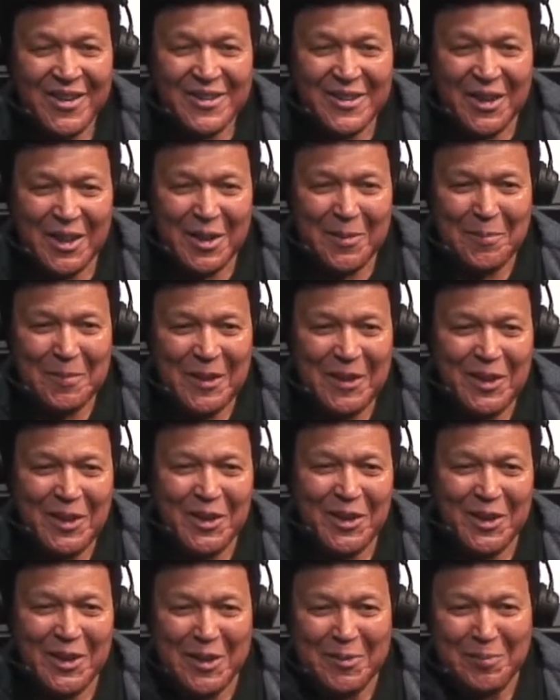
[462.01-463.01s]
Take a big
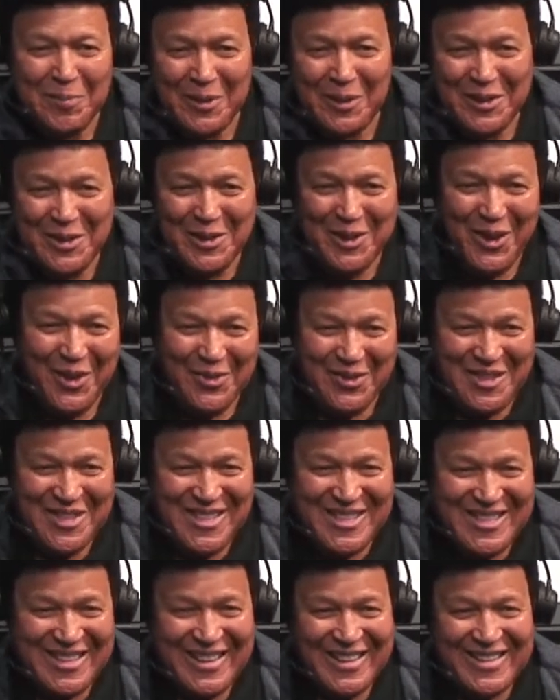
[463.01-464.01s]
hook and pull you off the
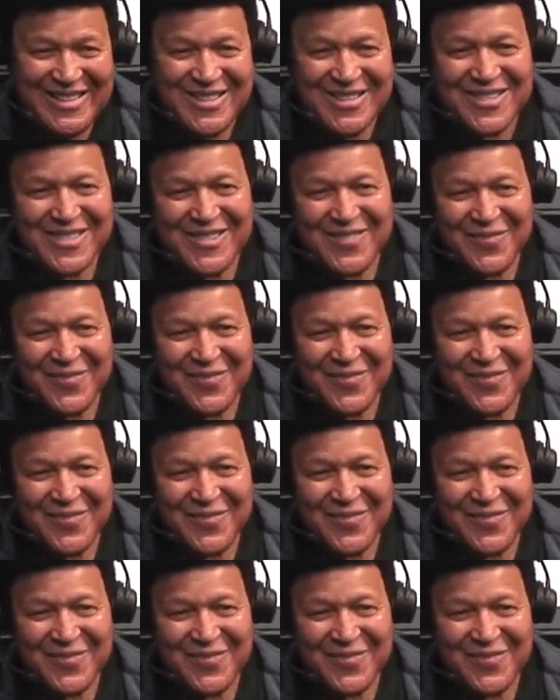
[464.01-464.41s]
stage.